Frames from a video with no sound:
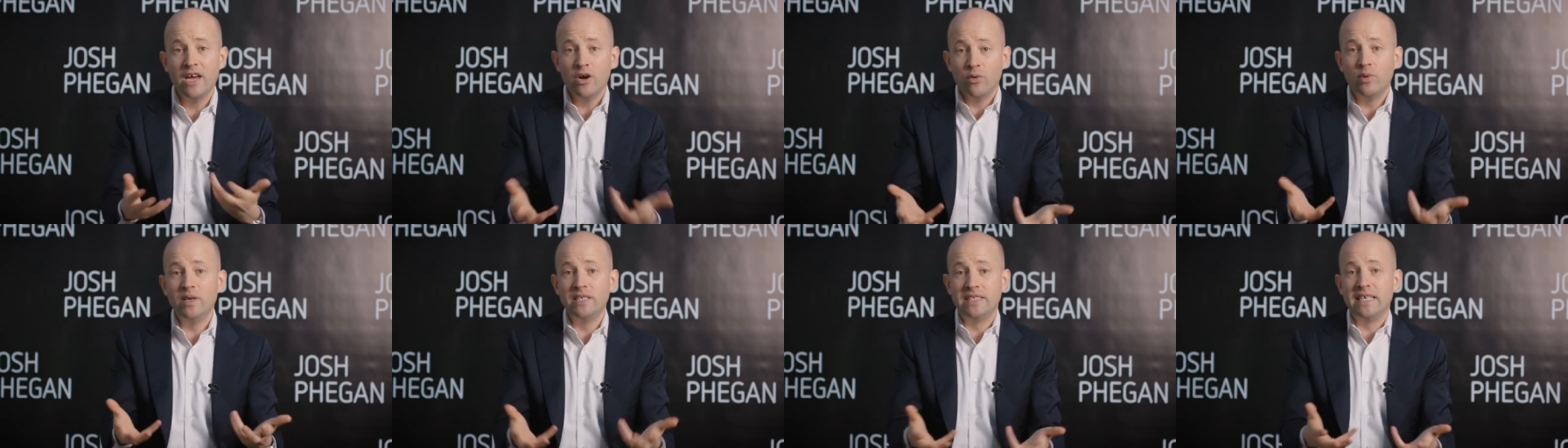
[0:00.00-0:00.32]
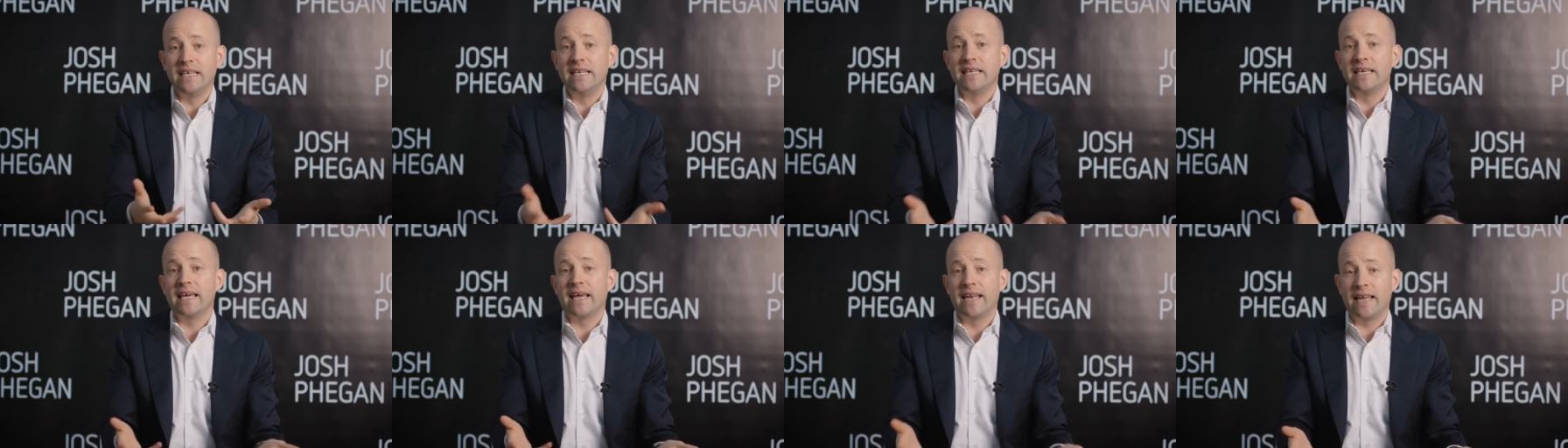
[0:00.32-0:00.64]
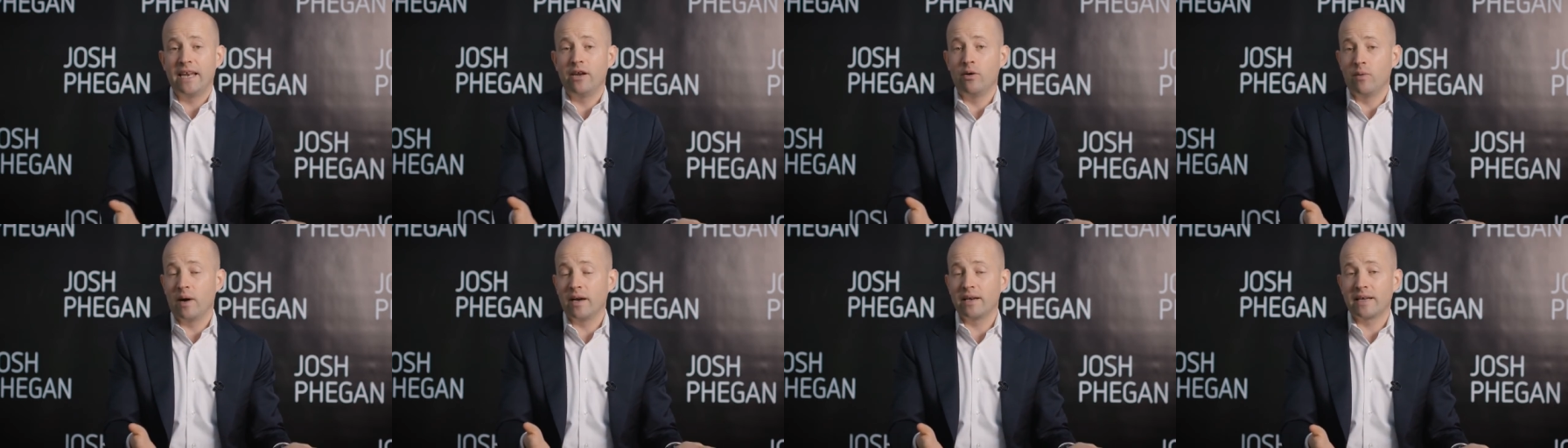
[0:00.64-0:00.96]
we didn't get
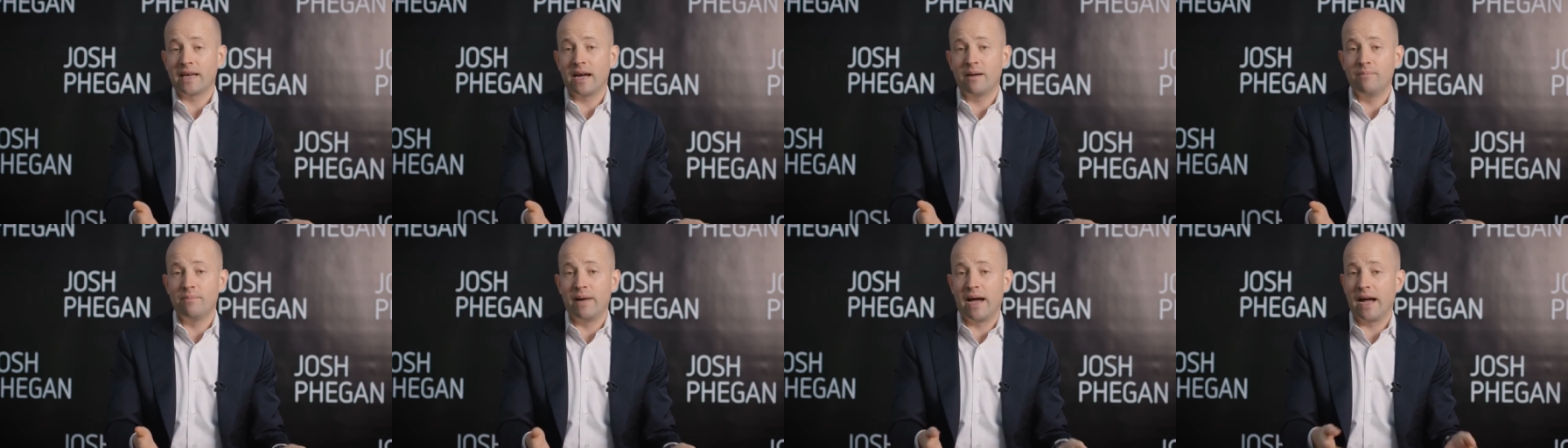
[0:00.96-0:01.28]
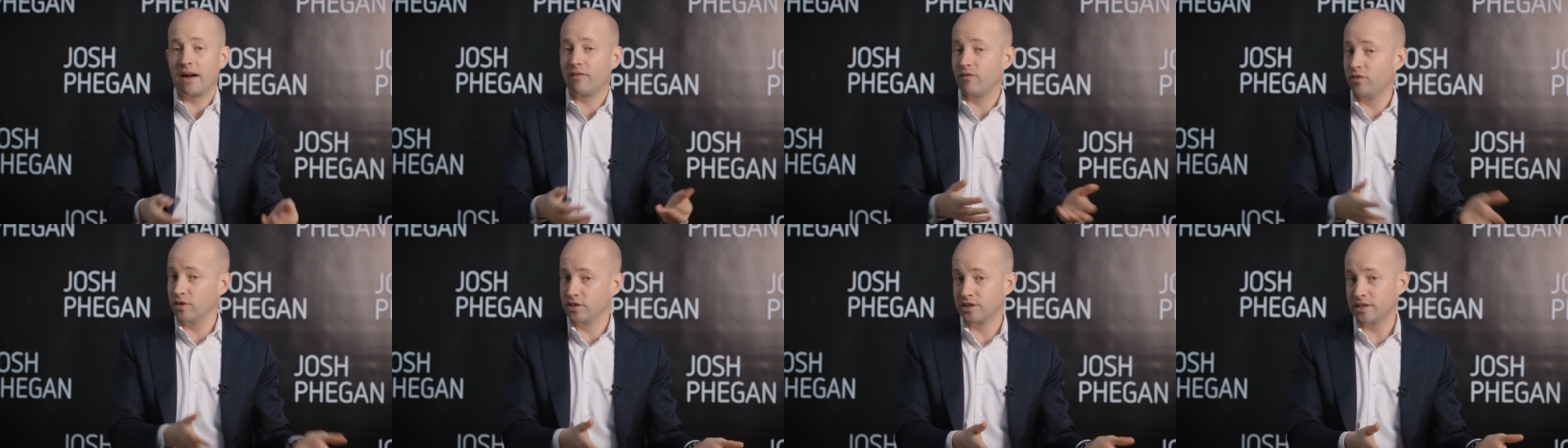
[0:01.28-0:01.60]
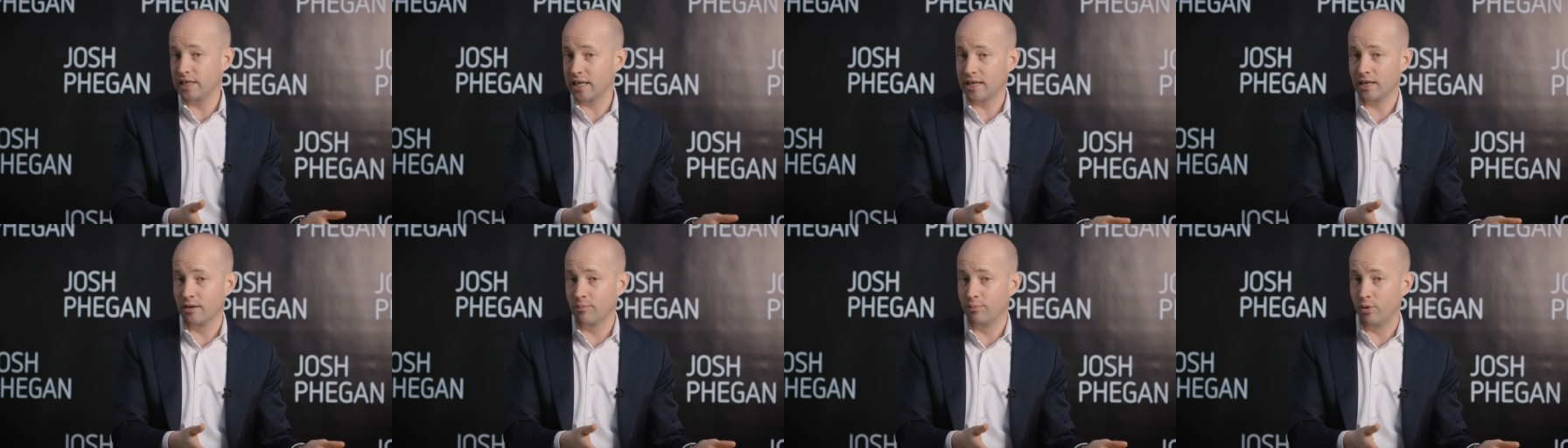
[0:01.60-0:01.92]
anyone come back for a
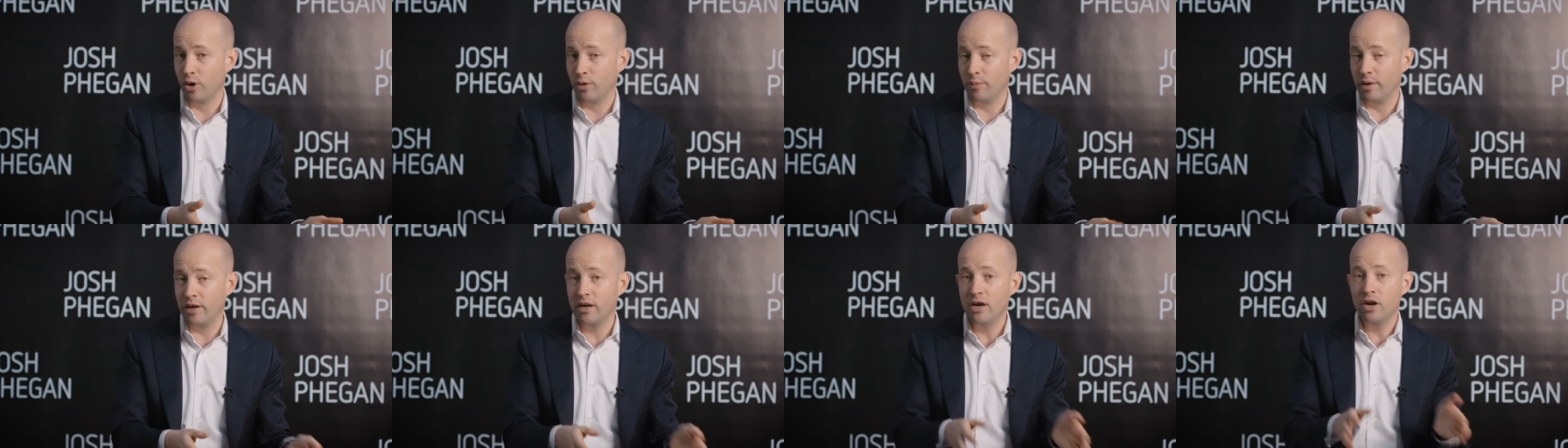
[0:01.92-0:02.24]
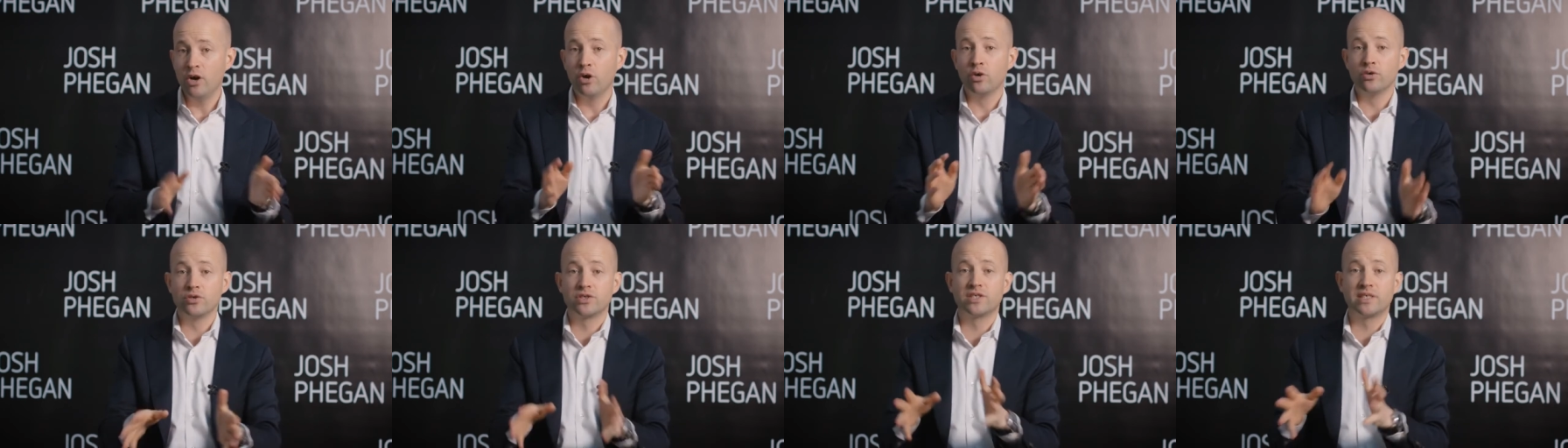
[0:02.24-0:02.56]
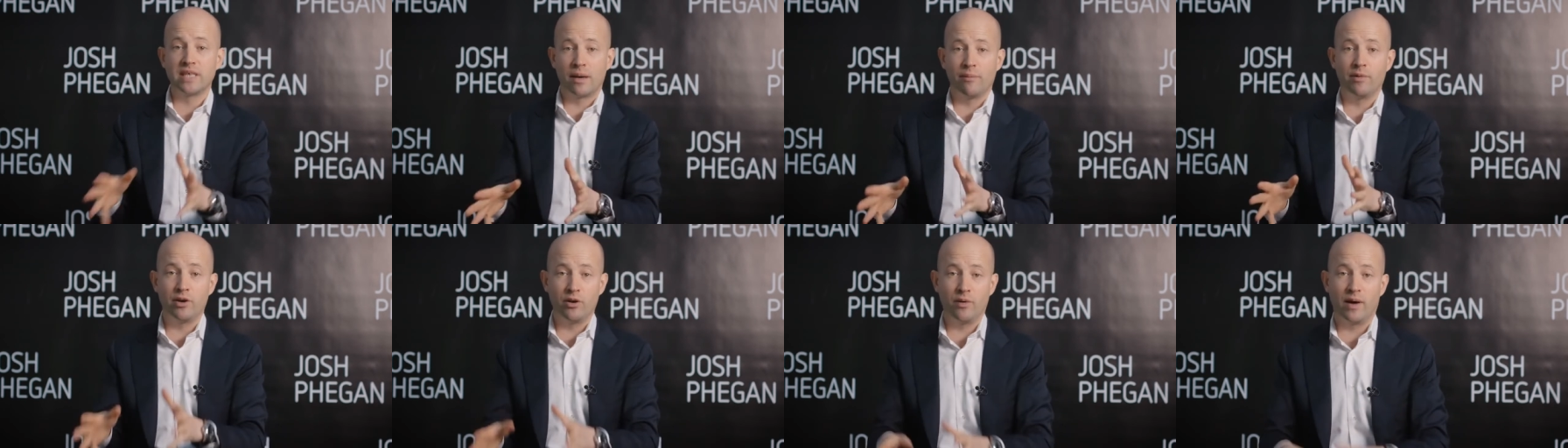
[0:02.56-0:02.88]
second appointment, was
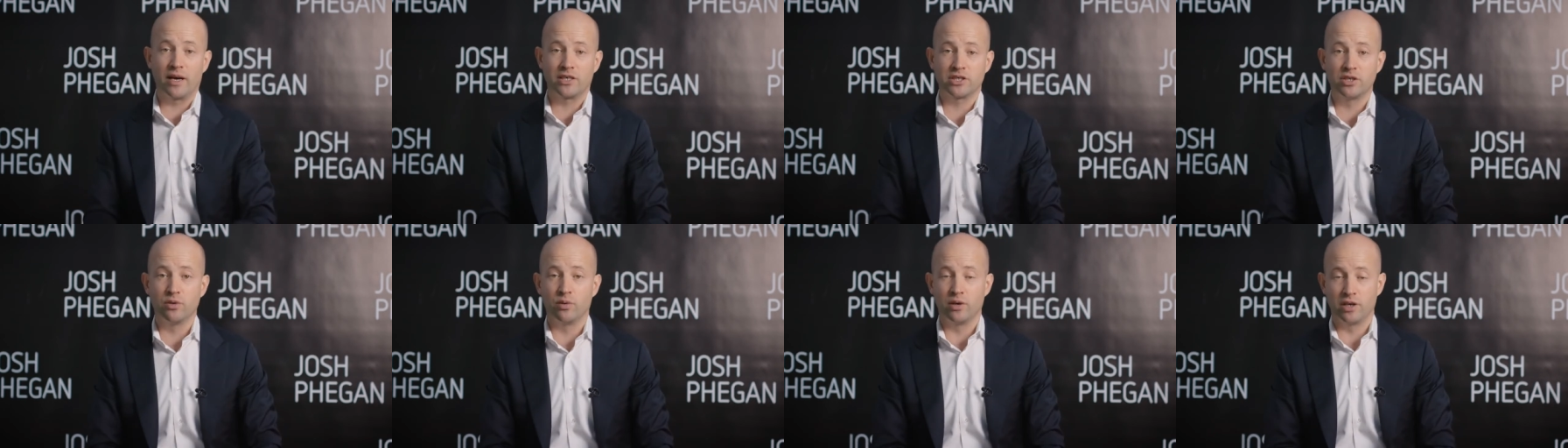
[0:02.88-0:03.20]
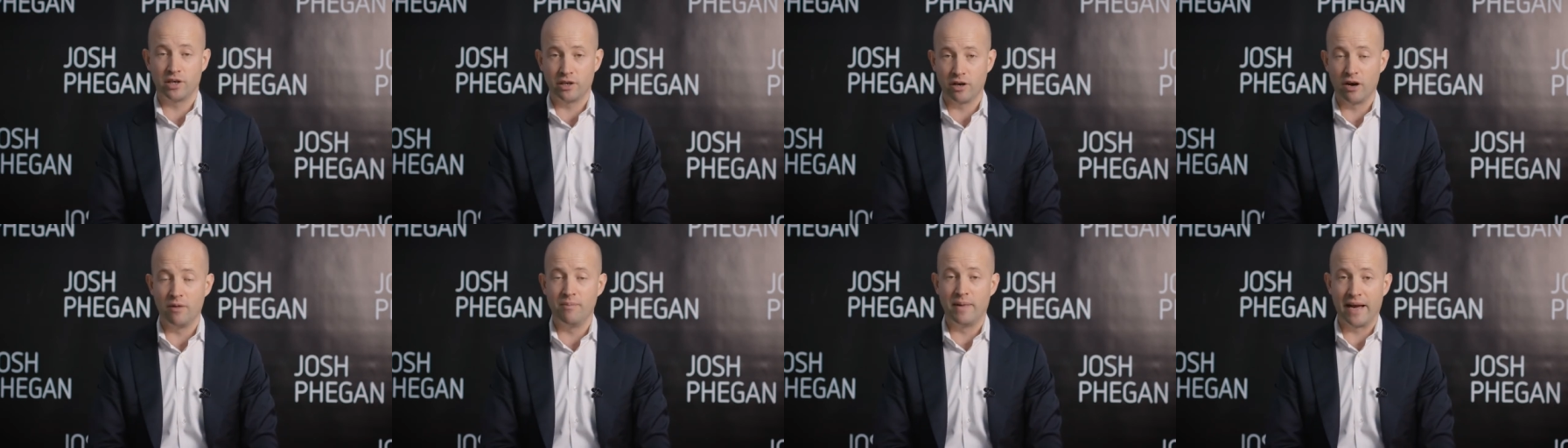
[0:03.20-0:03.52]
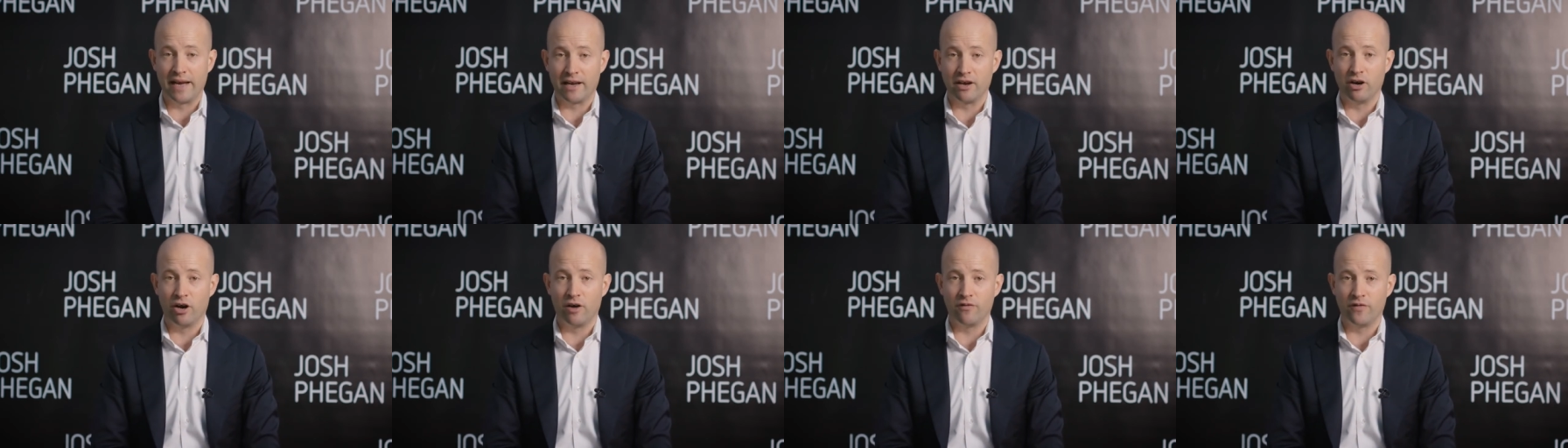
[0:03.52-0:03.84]
someone who actually wanted to go and
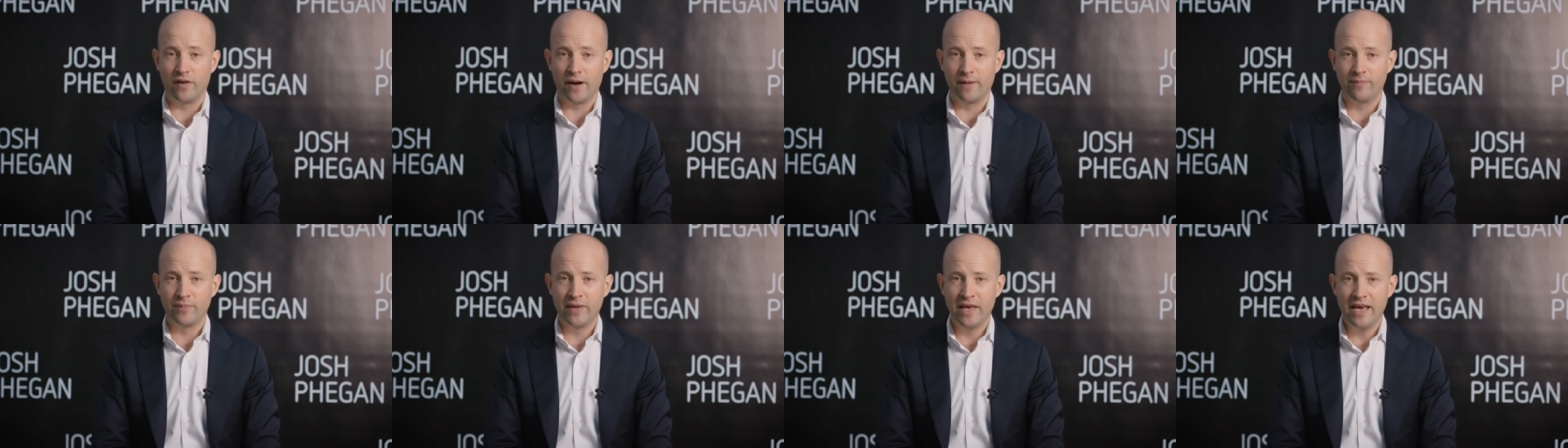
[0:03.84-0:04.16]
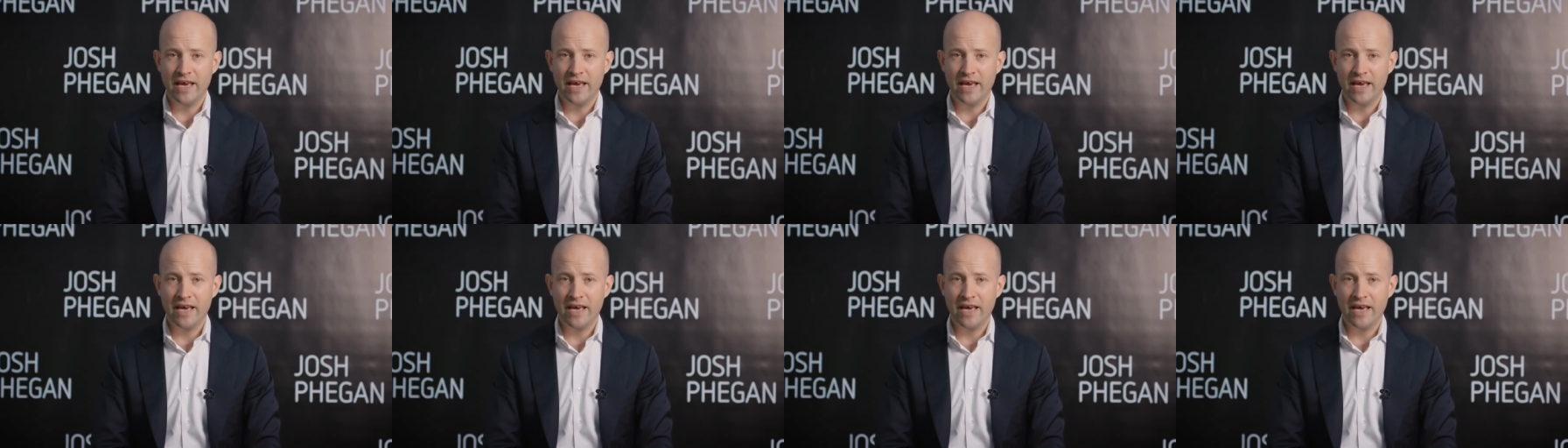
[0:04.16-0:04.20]
make an offer.